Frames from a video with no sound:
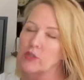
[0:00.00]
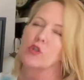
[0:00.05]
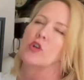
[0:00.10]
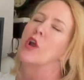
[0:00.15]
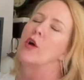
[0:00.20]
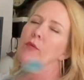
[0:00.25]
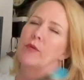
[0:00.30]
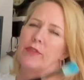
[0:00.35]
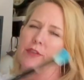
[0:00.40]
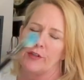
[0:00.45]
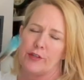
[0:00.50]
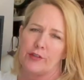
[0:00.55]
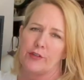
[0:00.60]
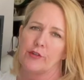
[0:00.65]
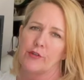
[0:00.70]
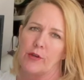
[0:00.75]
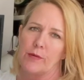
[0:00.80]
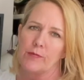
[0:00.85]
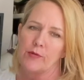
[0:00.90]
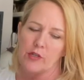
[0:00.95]
No, in the
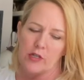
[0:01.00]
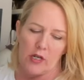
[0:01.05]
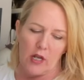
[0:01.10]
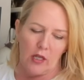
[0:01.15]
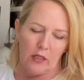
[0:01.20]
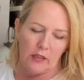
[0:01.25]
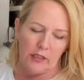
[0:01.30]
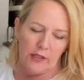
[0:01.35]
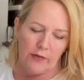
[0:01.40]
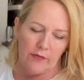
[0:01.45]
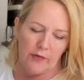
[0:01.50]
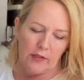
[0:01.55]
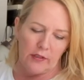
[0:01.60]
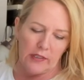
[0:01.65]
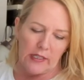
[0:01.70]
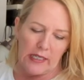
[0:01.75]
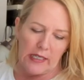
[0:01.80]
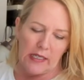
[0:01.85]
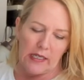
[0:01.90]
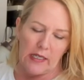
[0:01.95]
description. I'll leave a
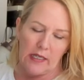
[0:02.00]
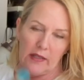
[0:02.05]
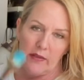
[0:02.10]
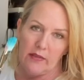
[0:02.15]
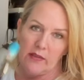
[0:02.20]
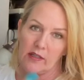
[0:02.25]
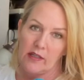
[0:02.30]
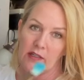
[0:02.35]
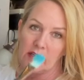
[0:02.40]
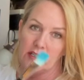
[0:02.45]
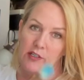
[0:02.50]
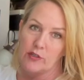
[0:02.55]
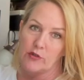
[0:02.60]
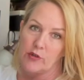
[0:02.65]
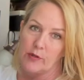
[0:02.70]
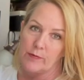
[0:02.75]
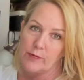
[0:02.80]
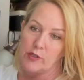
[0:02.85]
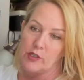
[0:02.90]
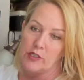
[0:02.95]
link in the
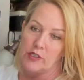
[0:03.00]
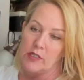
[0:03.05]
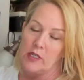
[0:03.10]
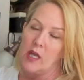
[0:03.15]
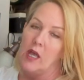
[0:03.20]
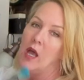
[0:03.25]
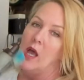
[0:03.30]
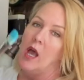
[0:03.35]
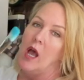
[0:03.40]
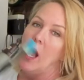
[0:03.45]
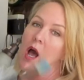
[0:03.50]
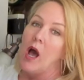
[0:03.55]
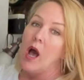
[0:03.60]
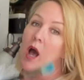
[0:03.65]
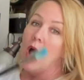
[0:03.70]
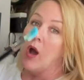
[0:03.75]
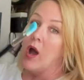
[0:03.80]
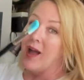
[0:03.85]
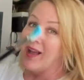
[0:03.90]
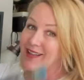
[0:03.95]
description
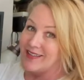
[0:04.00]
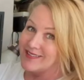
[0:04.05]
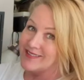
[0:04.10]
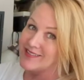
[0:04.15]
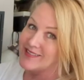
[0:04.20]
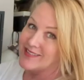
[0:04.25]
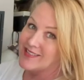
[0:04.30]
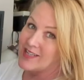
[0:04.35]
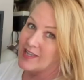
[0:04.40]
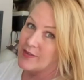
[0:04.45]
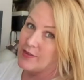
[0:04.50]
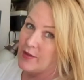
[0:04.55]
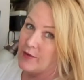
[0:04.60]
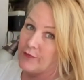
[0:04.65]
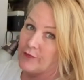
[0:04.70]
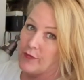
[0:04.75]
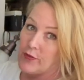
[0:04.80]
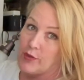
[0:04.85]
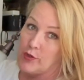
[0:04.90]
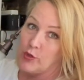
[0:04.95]
as the
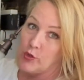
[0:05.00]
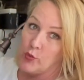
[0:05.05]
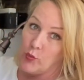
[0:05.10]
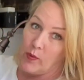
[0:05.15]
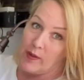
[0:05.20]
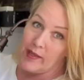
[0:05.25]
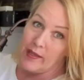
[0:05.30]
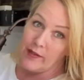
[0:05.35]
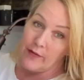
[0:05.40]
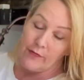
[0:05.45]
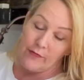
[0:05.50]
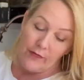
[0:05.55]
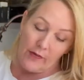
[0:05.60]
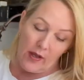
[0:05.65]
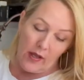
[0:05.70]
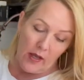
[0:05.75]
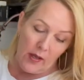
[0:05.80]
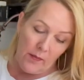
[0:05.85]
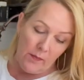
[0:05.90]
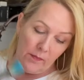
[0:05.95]
for the new wave
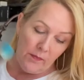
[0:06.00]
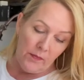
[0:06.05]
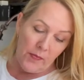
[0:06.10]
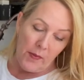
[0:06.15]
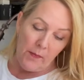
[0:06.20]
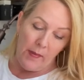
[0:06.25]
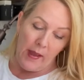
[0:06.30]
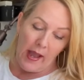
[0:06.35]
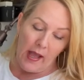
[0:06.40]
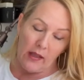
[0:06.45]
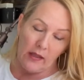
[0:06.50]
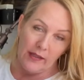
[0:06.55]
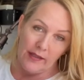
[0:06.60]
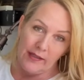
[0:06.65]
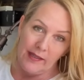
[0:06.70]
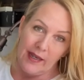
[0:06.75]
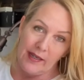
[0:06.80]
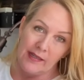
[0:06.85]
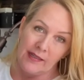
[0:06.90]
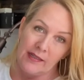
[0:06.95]
palette,
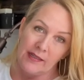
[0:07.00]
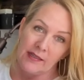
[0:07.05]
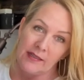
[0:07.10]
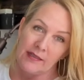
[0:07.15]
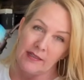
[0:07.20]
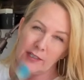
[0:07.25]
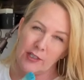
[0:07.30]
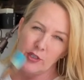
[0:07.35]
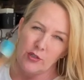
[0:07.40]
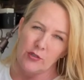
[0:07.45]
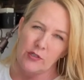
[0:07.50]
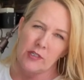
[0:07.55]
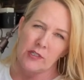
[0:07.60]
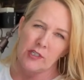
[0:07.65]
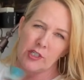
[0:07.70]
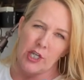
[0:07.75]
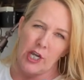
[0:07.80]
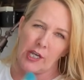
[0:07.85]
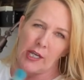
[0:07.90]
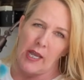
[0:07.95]
and let you
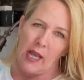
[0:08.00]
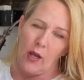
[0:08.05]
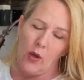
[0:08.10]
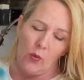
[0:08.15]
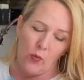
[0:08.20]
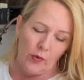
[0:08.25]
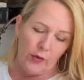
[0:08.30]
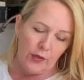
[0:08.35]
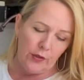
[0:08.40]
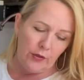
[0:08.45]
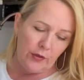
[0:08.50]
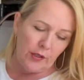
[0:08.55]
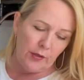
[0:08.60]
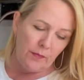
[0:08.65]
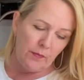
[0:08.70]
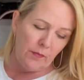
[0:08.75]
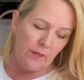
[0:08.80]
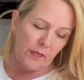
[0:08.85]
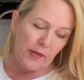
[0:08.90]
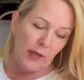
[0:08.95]
check out where you can
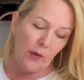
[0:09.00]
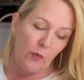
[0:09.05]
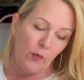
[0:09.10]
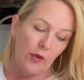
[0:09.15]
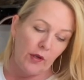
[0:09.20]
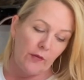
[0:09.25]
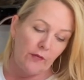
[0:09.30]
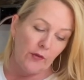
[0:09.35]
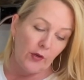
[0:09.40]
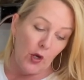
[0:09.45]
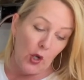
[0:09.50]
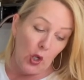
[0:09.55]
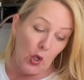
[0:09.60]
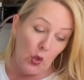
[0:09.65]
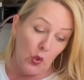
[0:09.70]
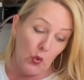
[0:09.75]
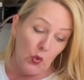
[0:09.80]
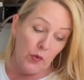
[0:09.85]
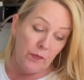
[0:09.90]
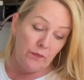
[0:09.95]
get one of your own.